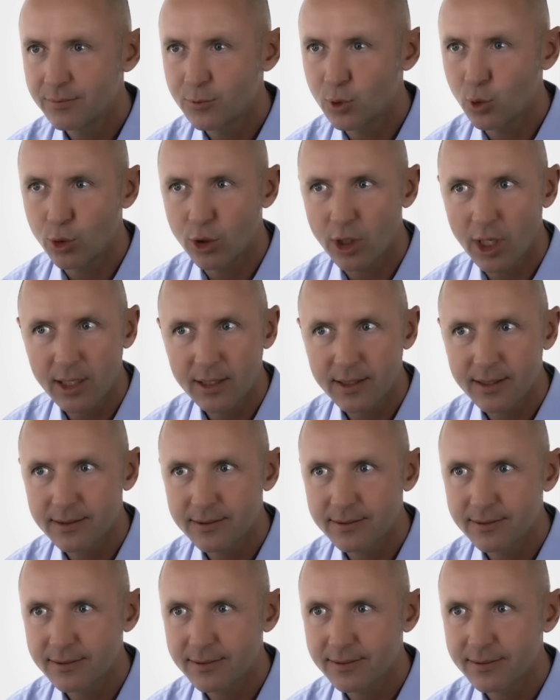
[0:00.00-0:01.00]
No
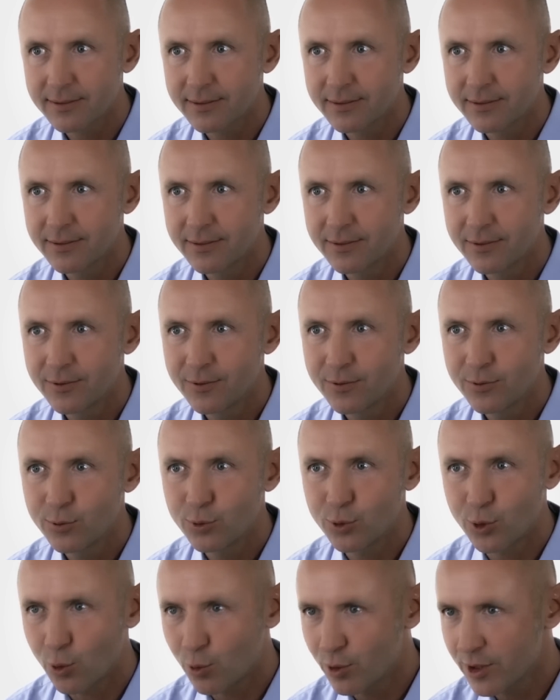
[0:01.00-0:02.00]
lock-ins,
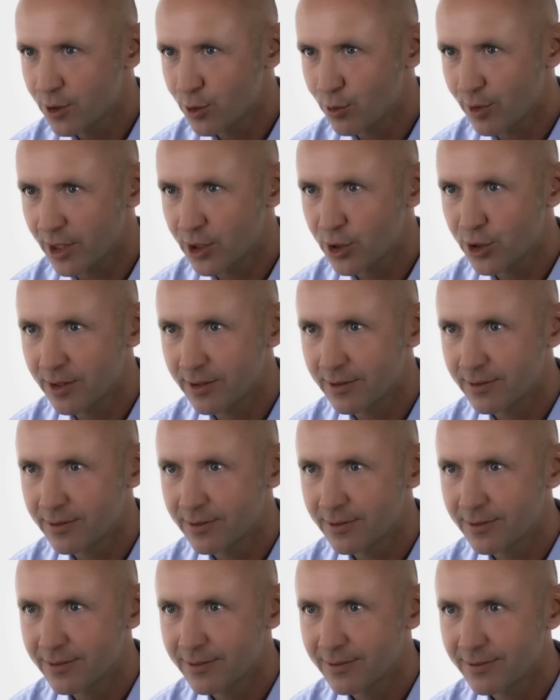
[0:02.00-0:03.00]
no restrictions,
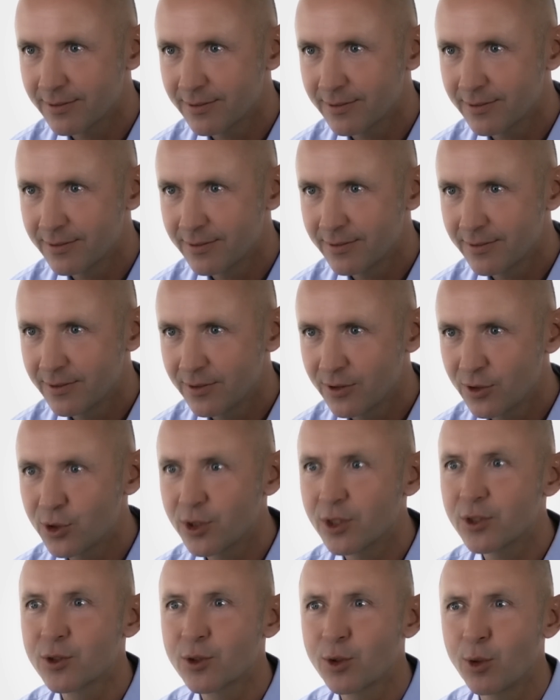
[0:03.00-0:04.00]

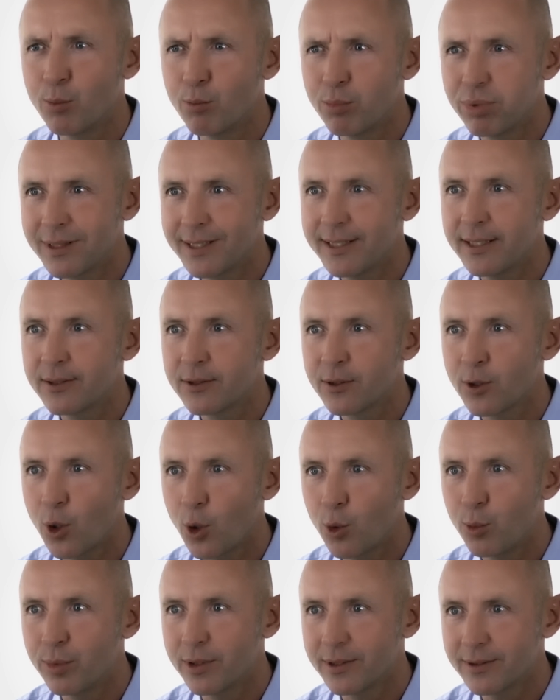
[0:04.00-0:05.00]
just complete
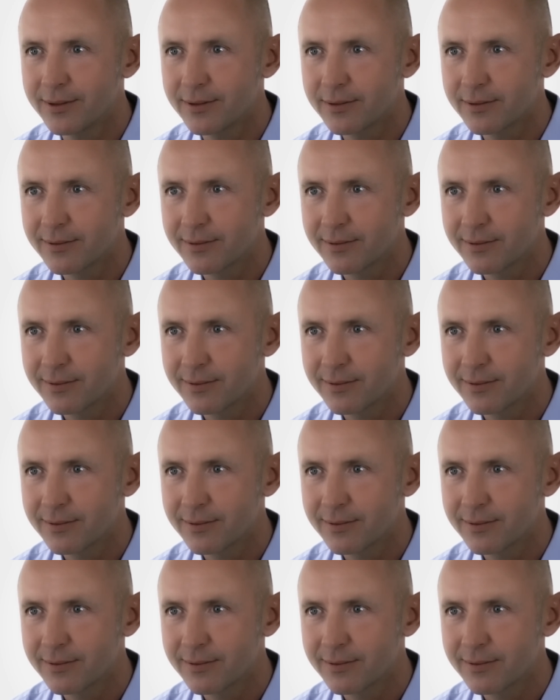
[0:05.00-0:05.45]
openness.